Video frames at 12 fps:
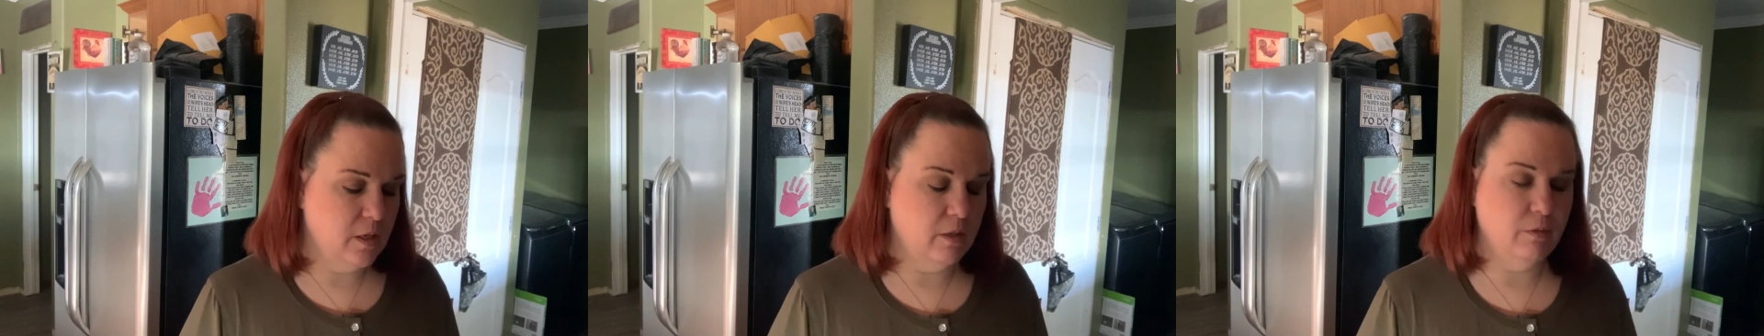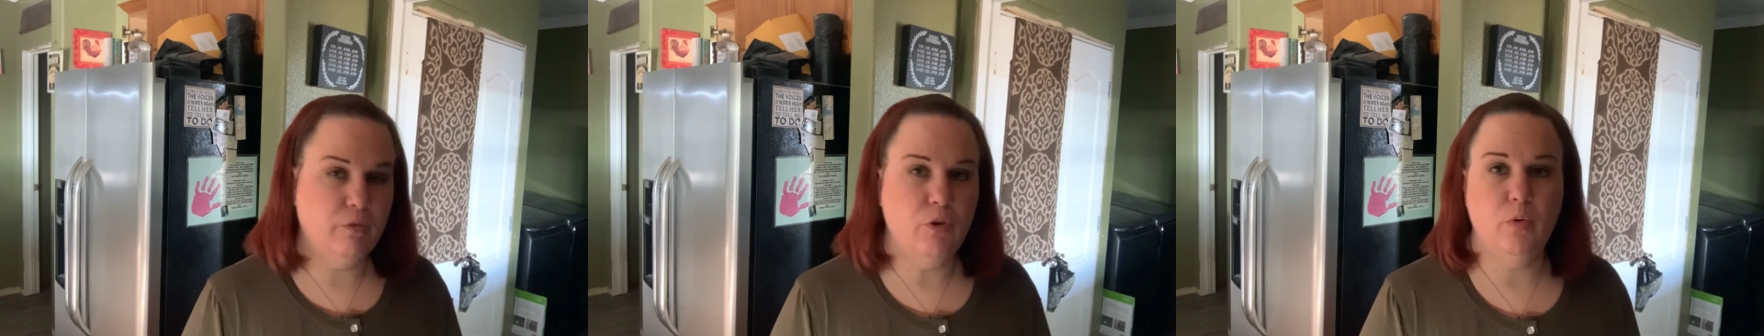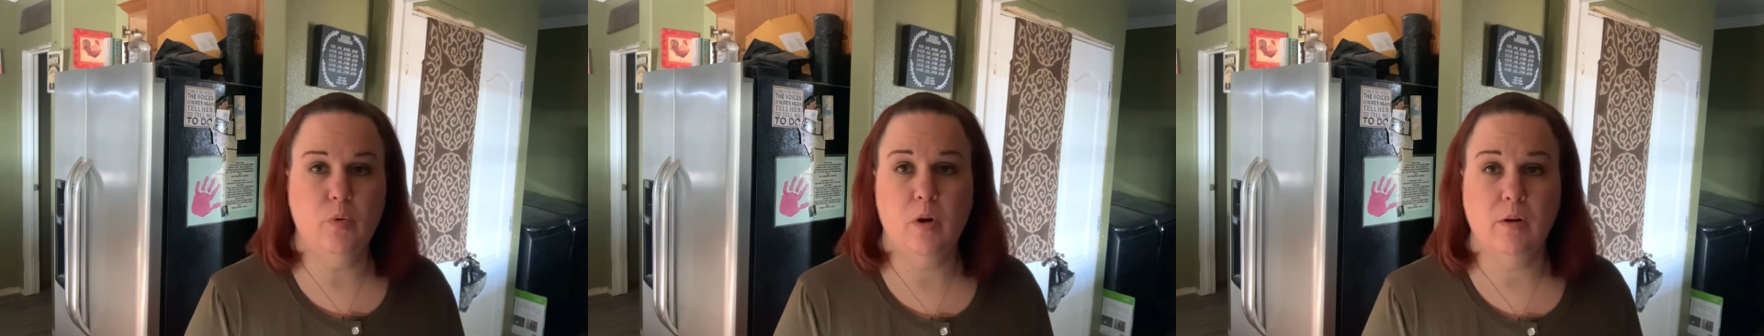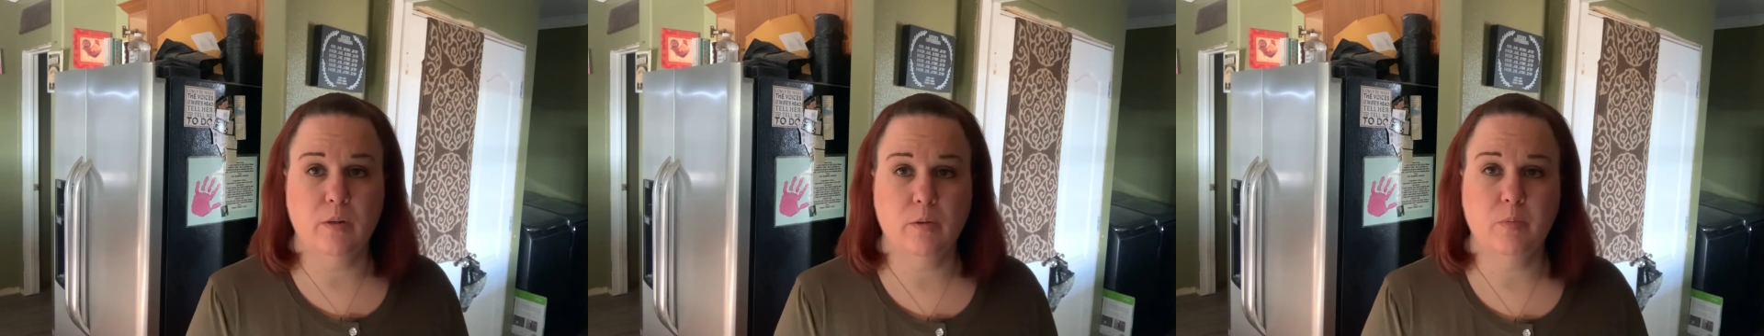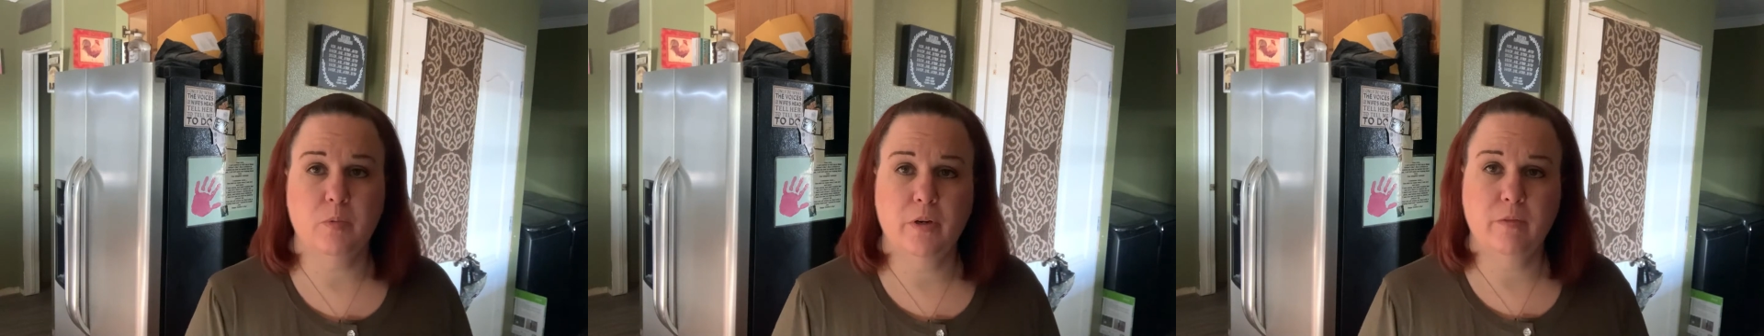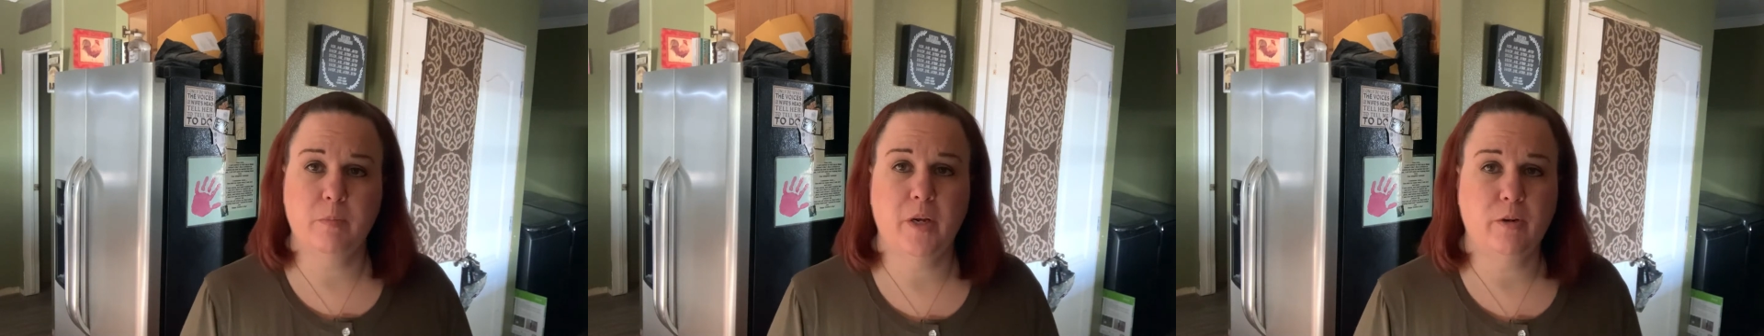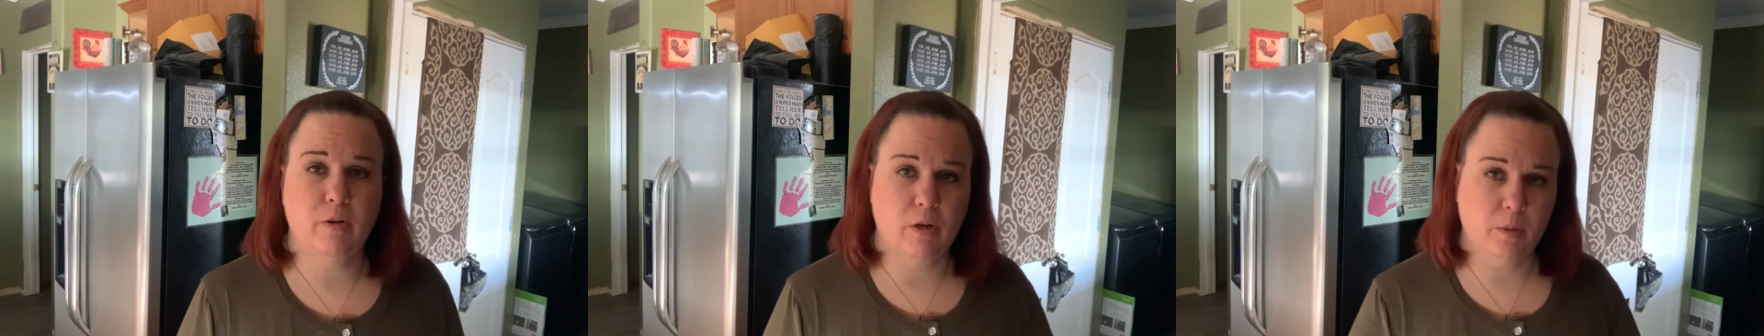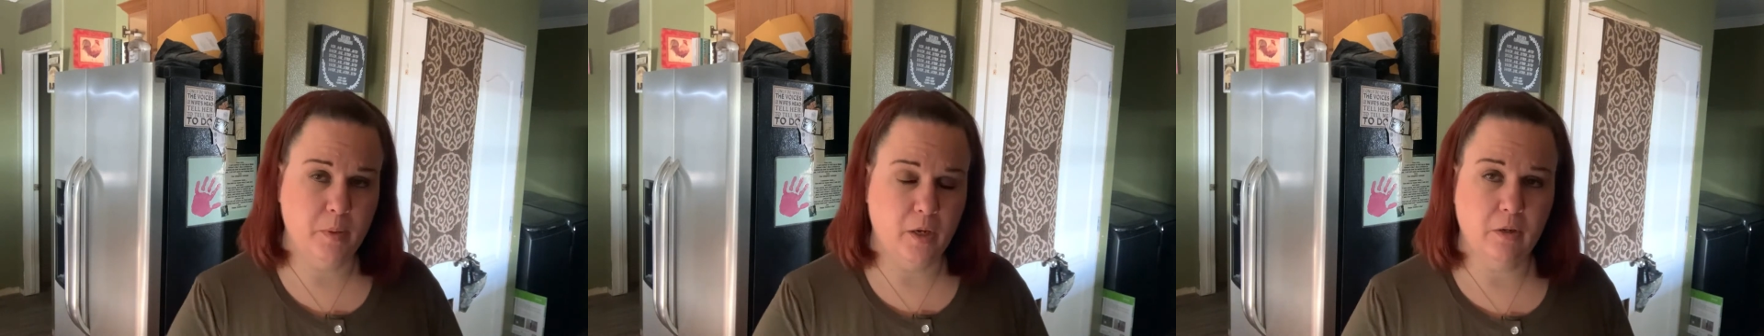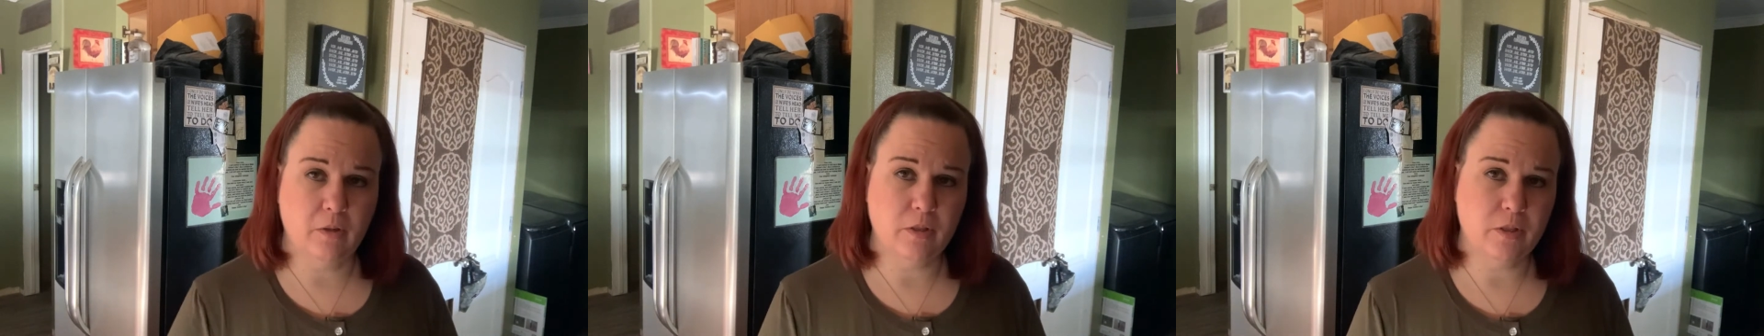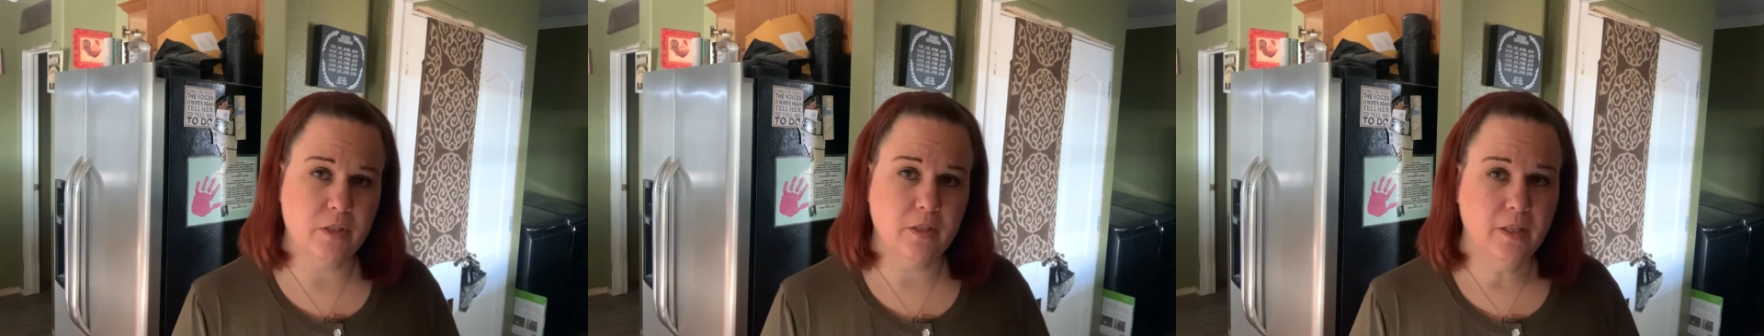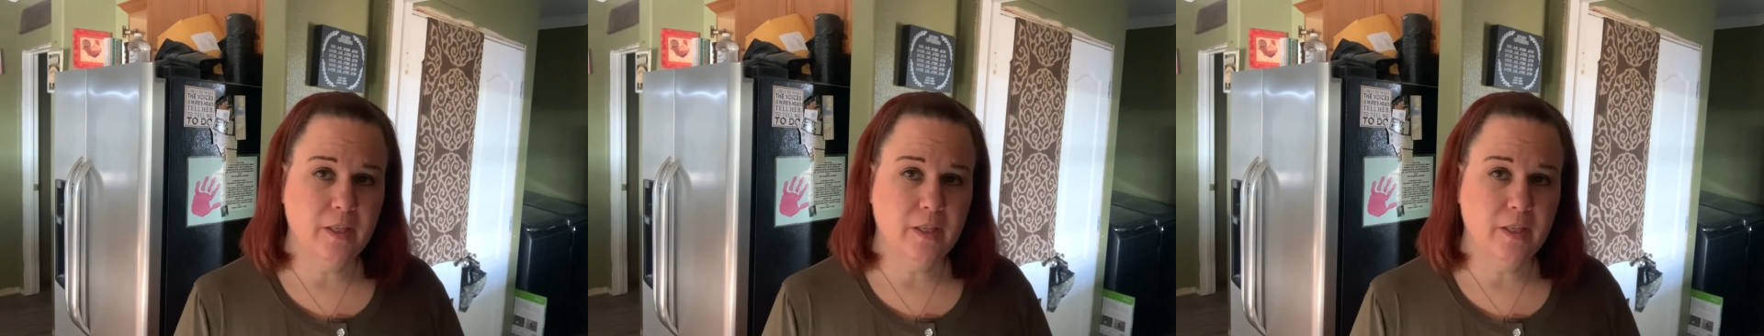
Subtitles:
if you are one of my crock potters,